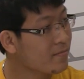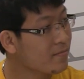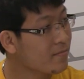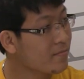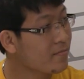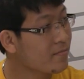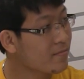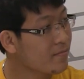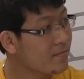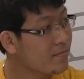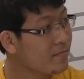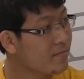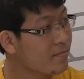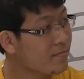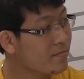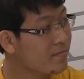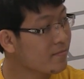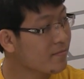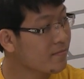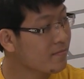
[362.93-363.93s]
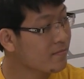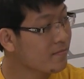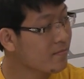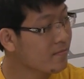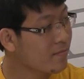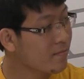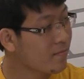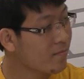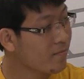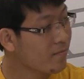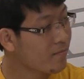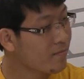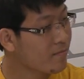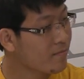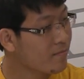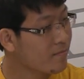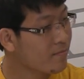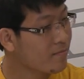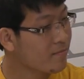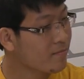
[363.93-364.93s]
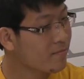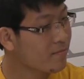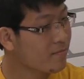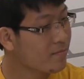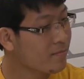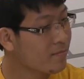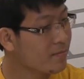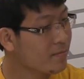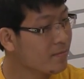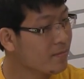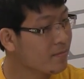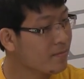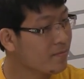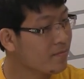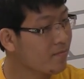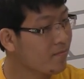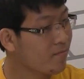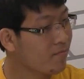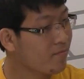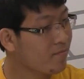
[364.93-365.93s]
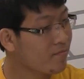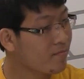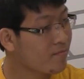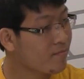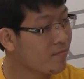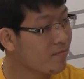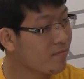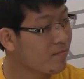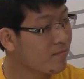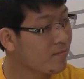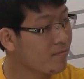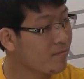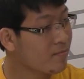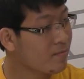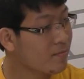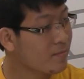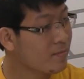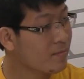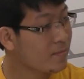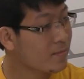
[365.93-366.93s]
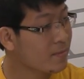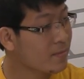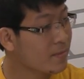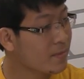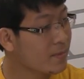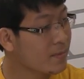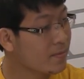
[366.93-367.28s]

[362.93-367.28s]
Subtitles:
The person shown says nothing.